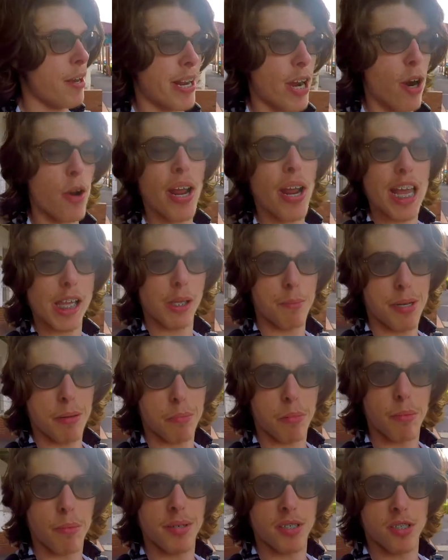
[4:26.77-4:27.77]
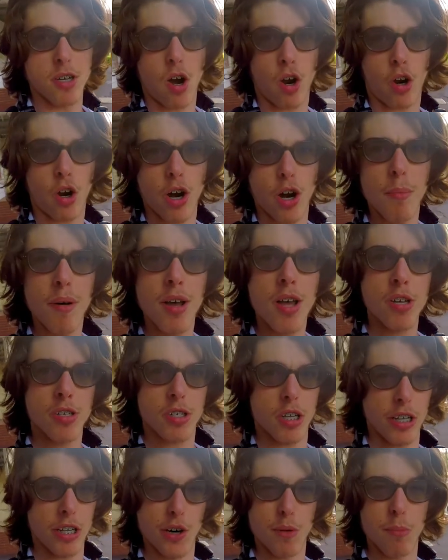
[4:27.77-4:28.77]
and go to CalebTempleman.com
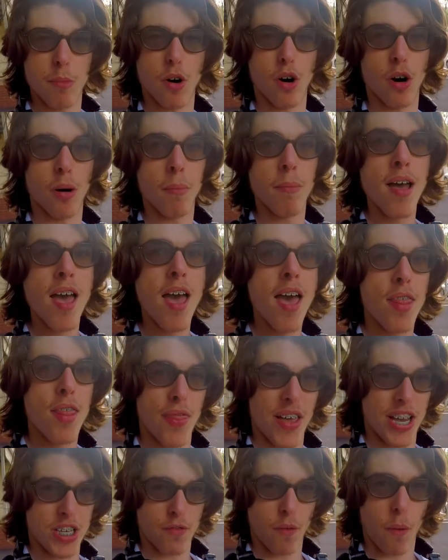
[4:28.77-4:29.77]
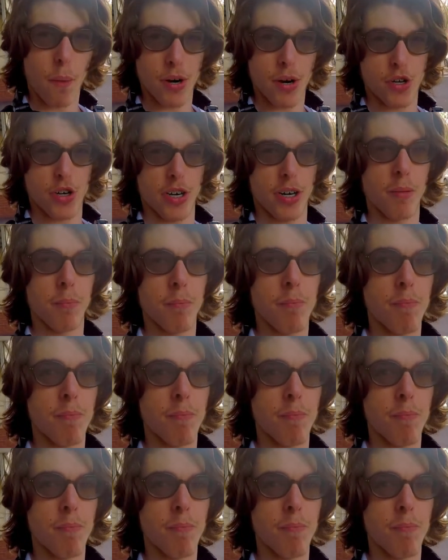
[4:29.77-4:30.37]
to learn more. Thanks for watching.